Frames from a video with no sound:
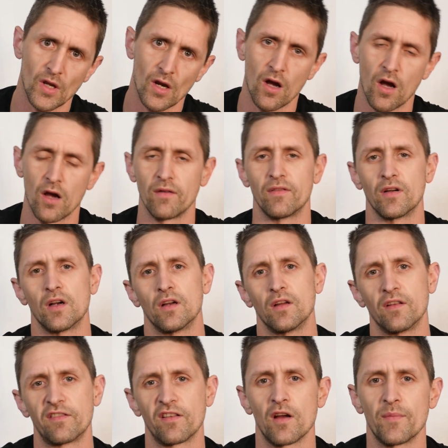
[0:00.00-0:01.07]
over a
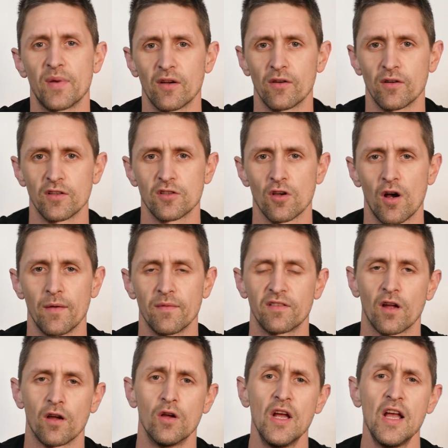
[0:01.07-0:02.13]
certain period of time. So
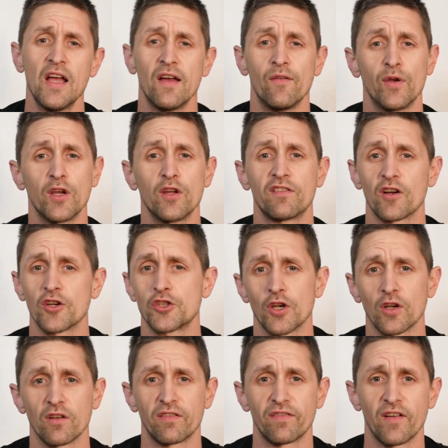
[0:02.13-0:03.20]
if we use our
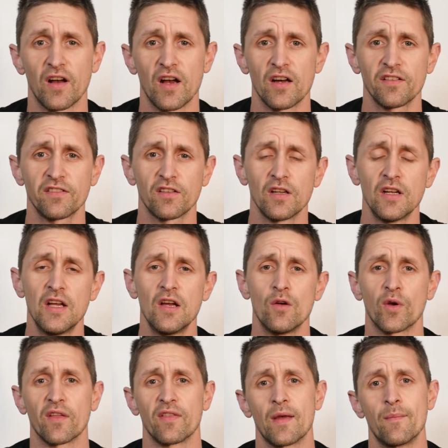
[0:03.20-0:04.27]
sugars first, we
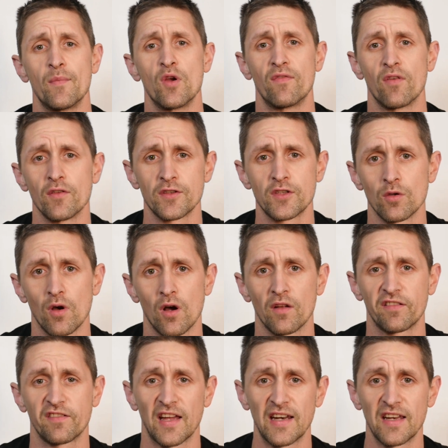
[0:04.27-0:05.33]
can then move on to our
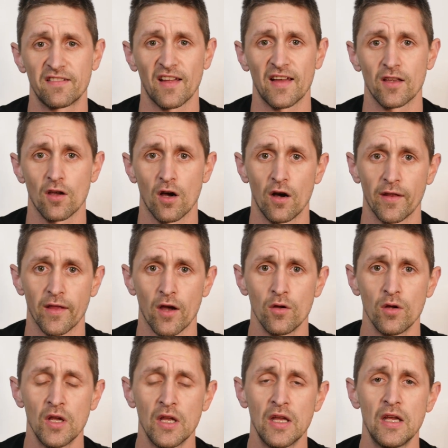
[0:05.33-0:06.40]
steady state cardio,
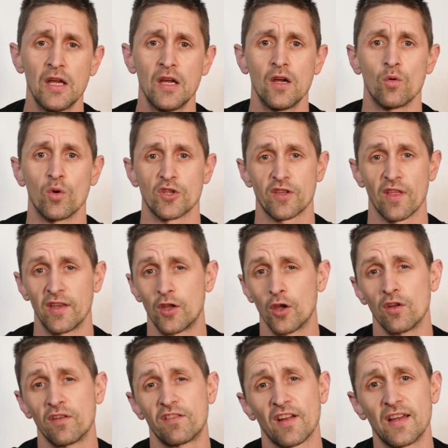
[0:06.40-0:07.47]
which they do
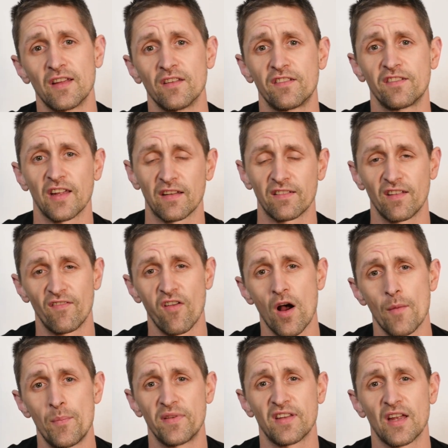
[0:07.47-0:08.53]
say is
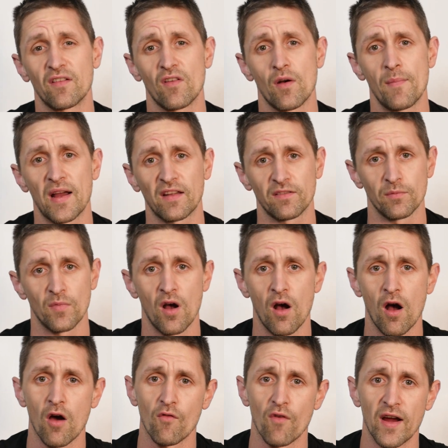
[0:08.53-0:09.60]
65% of our maximum
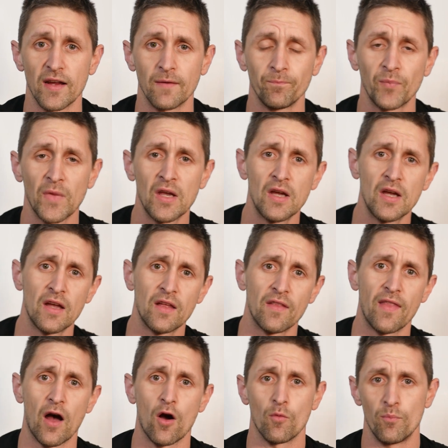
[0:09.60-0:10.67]
heart rate.
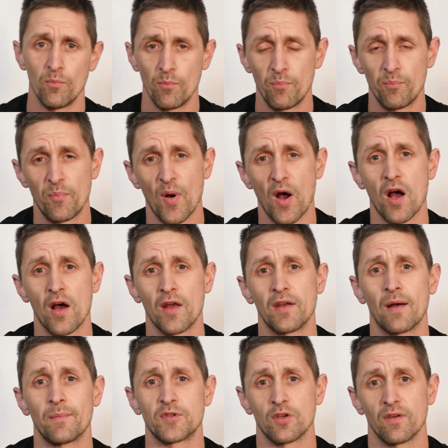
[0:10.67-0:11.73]
That will burn
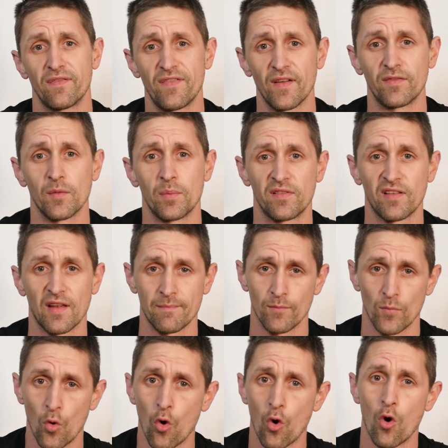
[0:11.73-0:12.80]
up to 50%
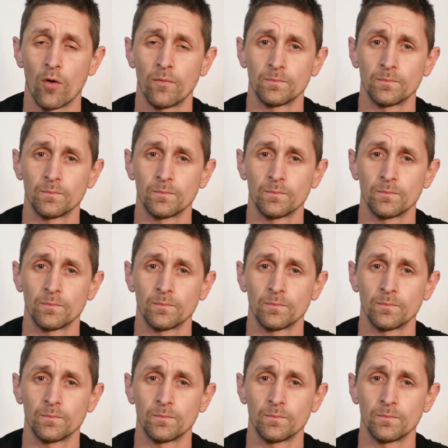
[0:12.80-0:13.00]
more